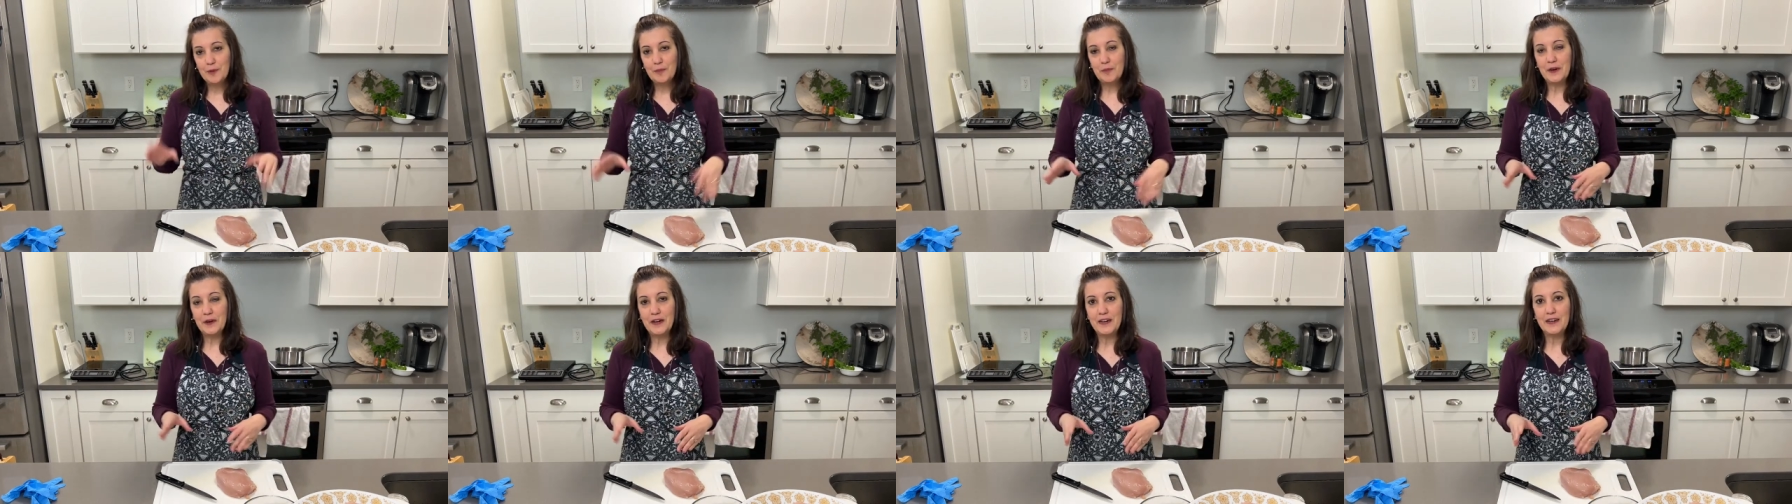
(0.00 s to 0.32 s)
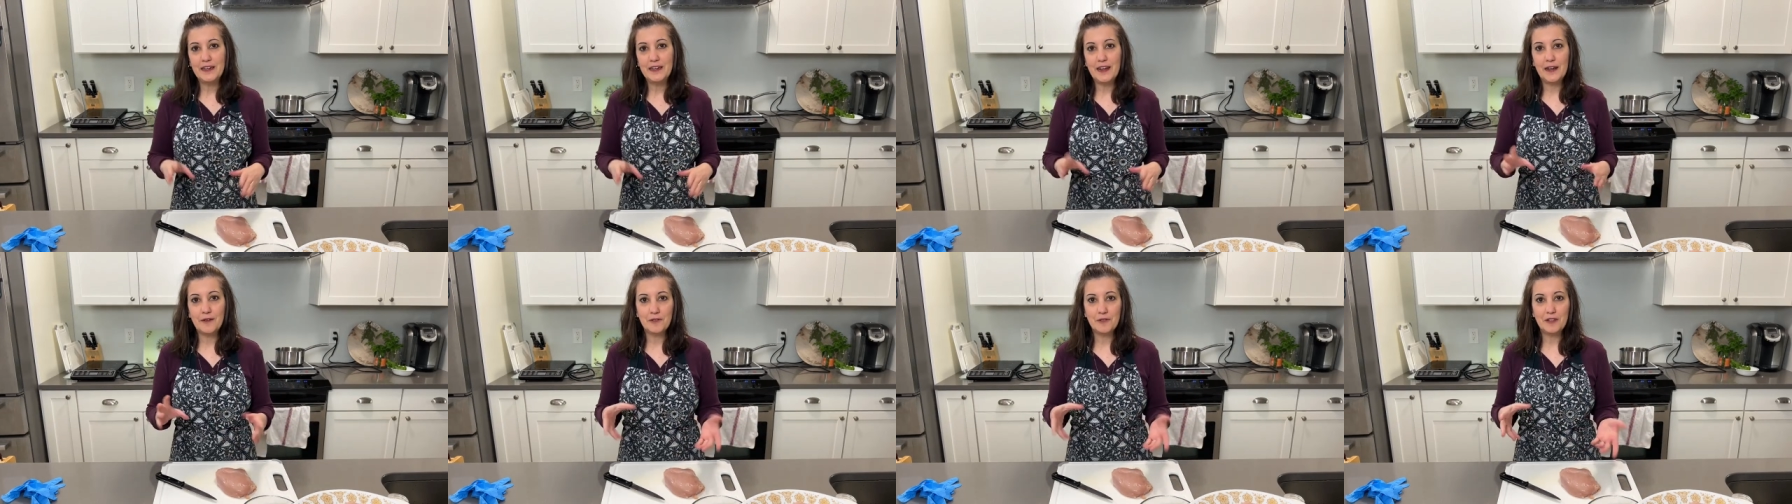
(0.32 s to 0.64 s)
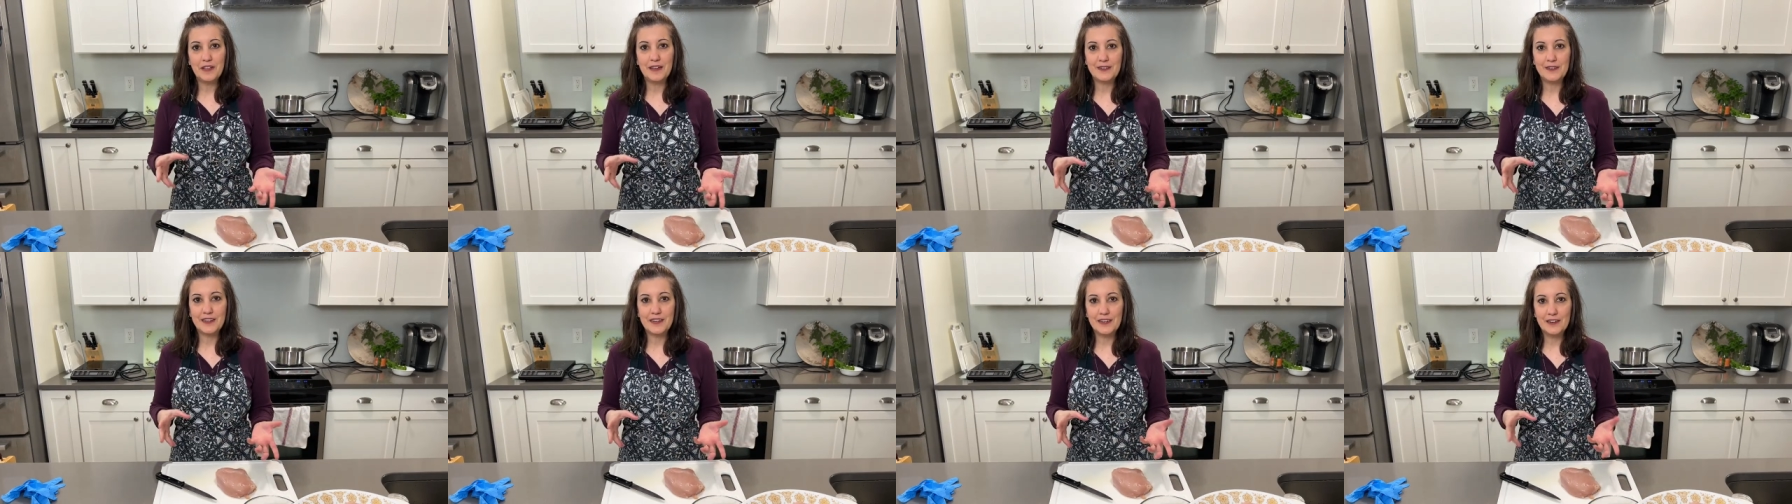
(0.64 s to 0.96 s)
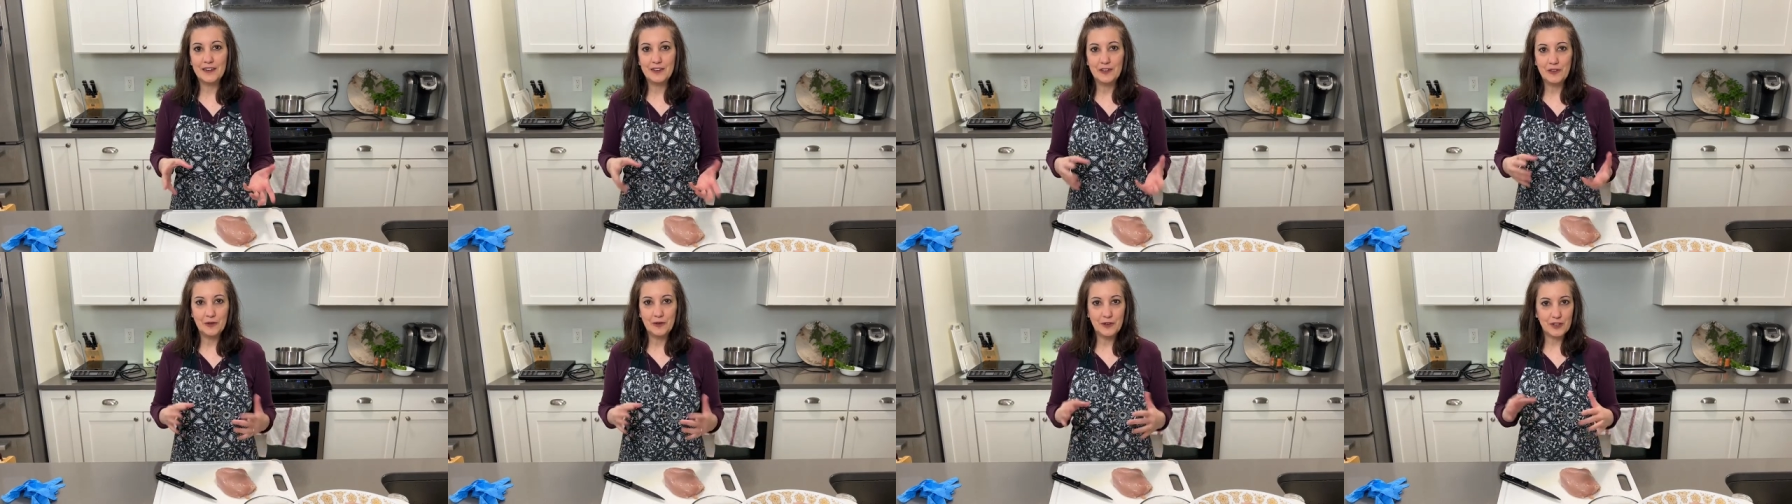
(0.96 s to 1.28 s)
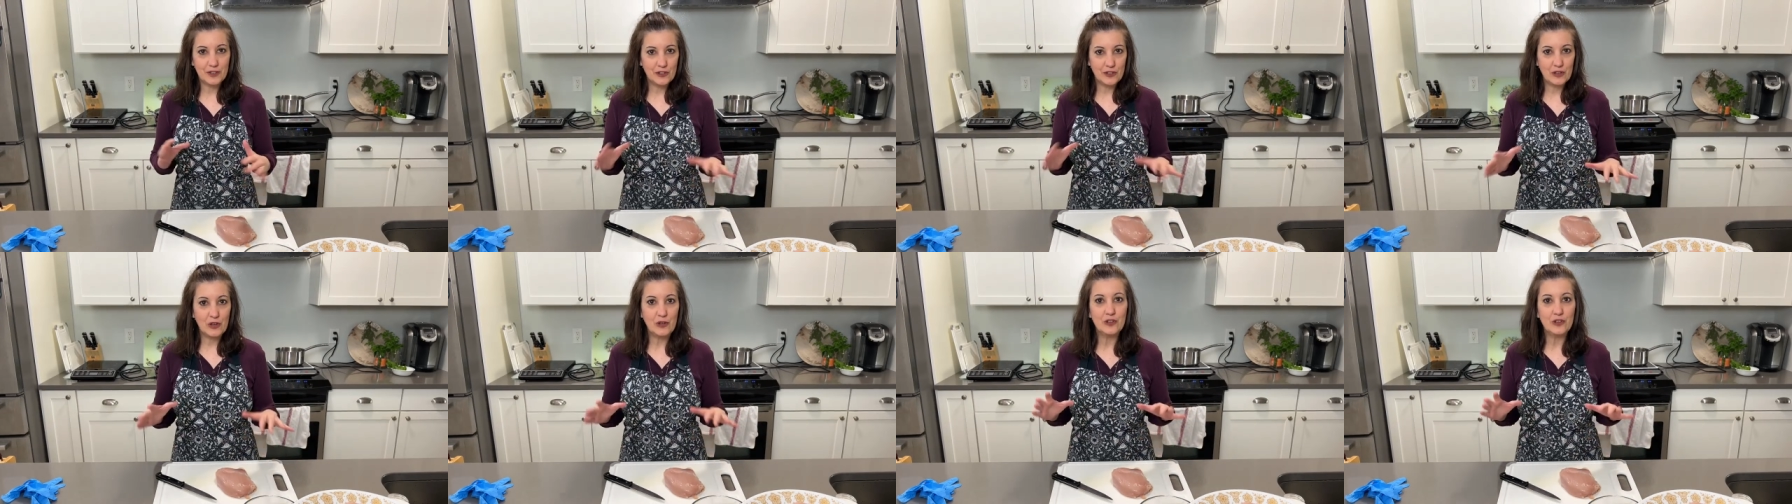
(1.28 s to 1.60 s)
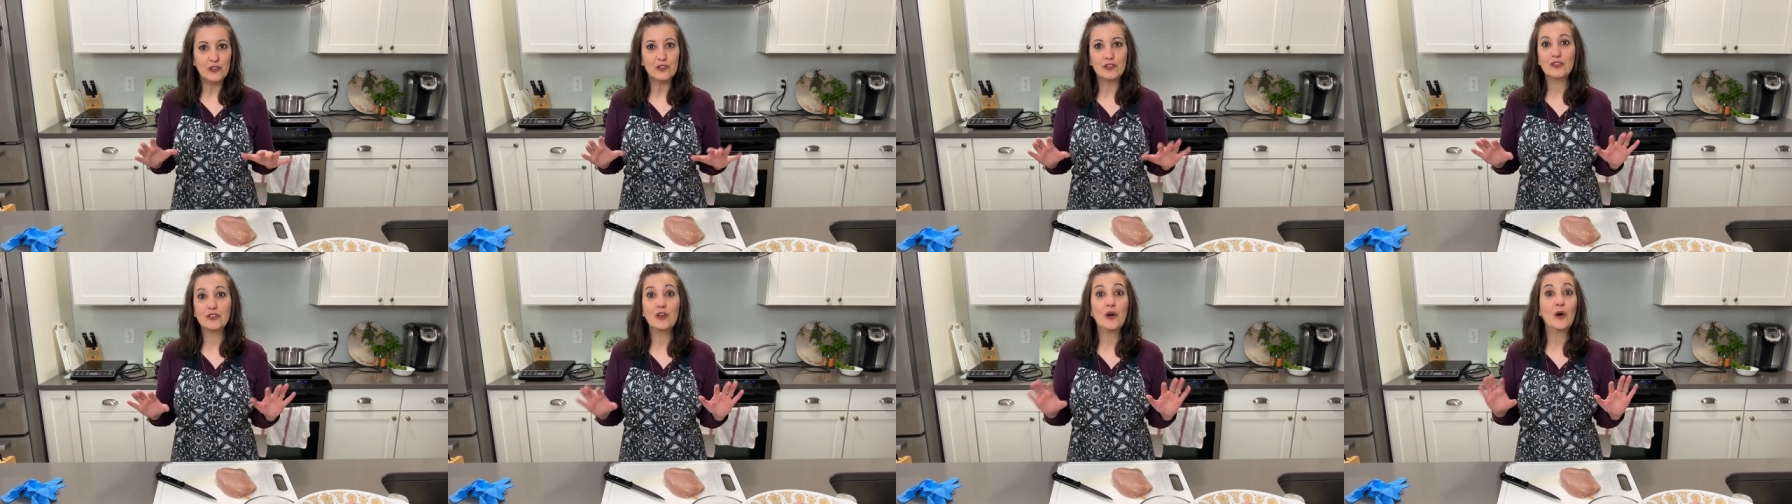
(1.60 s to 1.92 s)
But I really have to tell you, it's so
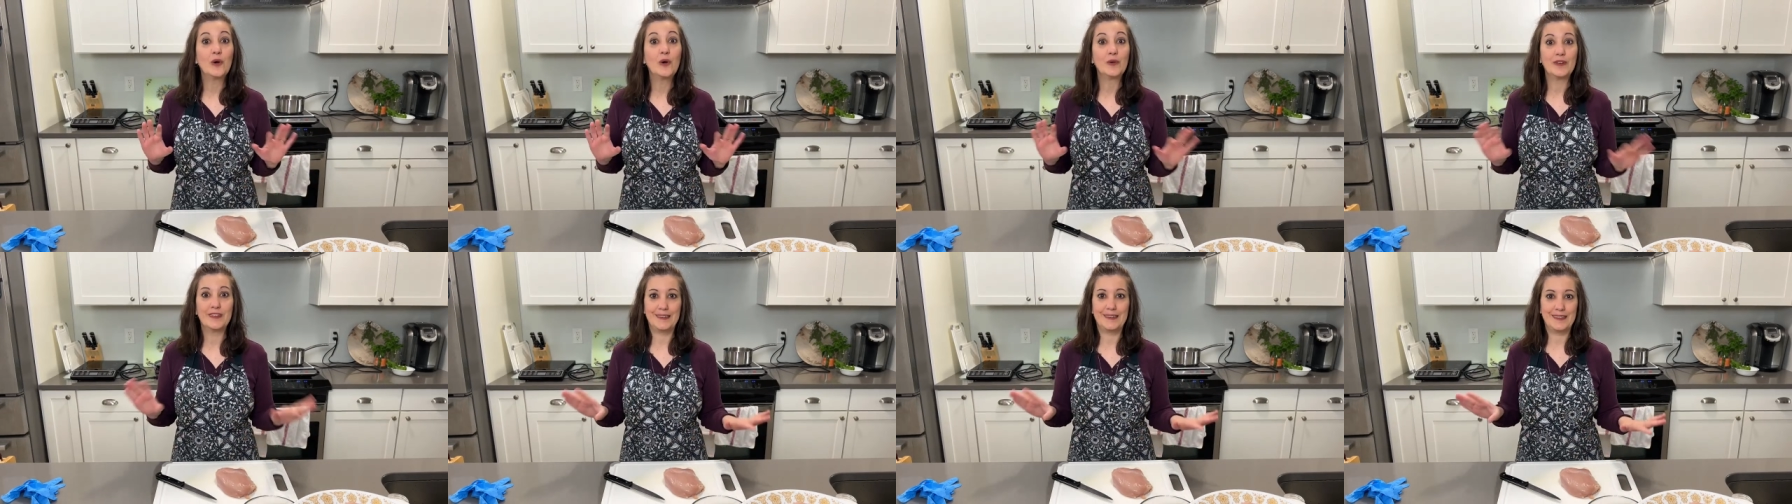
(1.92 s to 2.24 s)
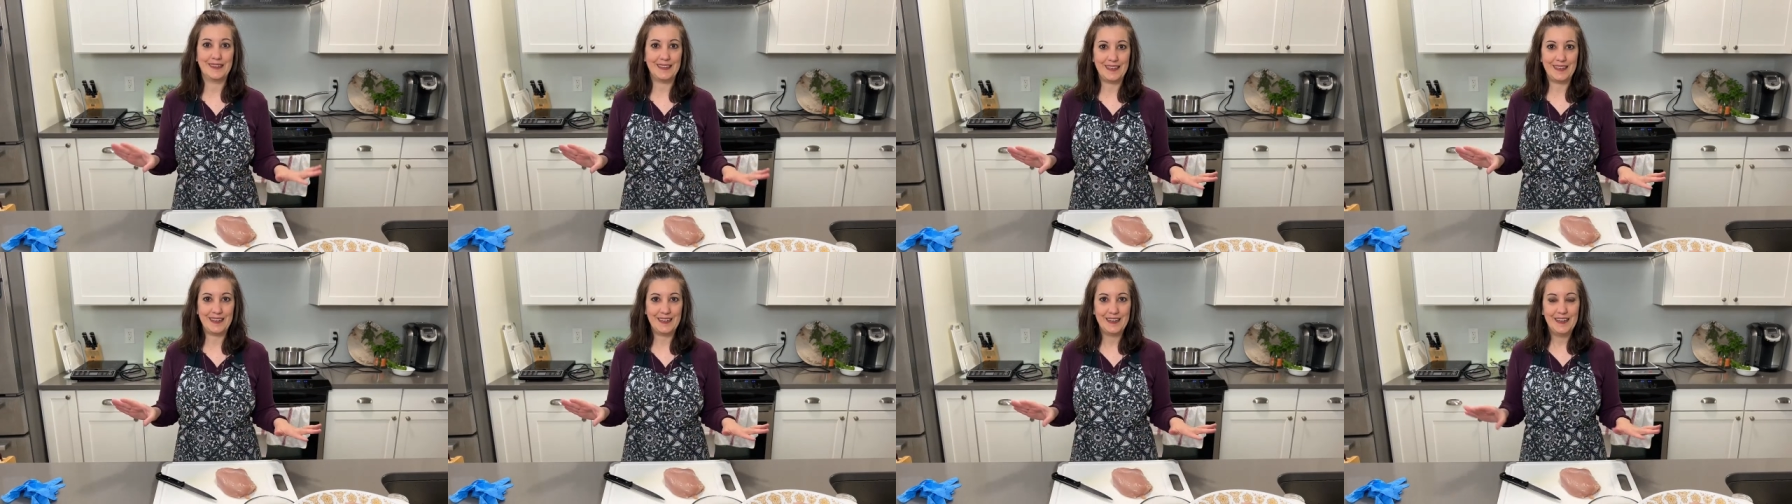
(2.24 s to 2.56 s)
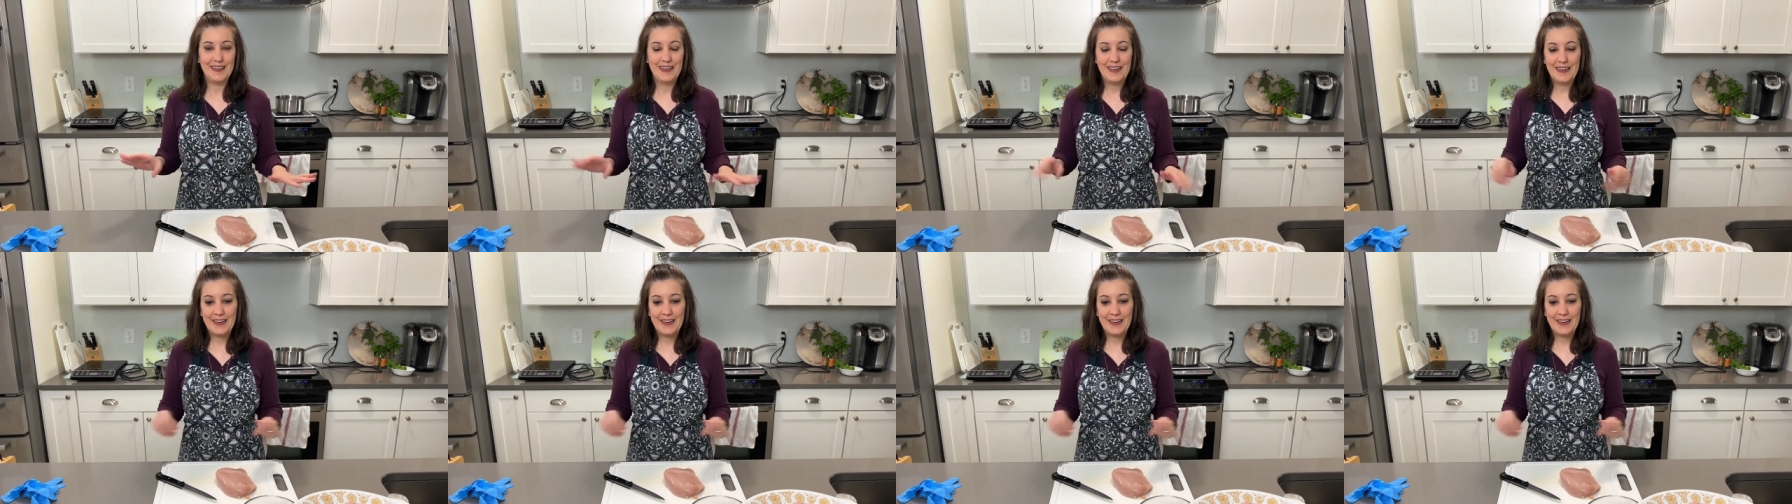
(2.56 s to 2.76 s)
it's so easy.